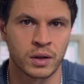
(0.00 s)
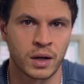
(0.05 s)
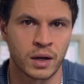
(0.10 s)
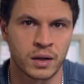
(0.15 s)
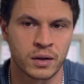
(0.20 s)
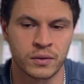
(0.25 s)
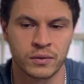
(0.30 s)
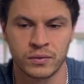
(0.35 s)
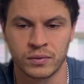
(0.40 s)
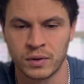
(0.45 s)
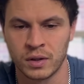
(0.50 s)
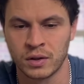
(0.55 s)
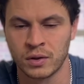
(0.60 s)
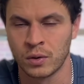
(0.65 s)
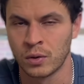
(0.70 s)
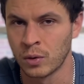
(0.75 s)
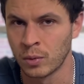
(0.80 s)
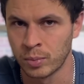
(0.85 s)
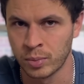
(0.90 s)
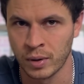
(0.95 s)
kind of get the
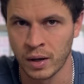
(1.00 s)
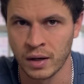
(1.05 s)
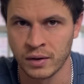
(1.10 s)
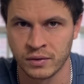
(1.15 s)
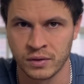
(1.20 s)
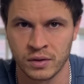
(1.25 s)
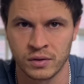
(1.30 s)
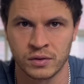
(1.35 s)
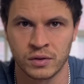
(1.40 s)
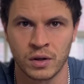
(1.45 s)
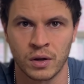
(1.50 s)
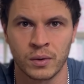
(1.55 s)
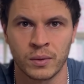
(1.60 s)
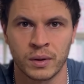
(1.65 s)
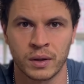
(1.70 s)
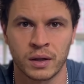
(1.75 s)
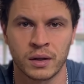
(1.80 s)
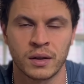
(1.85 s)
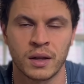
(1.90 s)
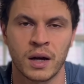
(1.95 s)
whole process
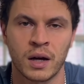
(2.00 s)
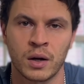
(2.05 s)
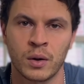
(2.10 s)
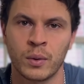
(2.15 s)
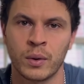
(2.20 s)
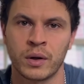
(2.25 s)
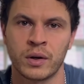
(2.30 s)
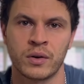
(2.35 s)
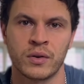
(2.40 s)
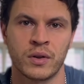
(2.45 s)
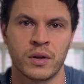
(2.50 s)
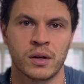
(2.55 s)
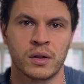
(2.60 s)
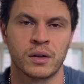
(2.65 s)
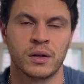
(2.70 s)
going a lot quicker than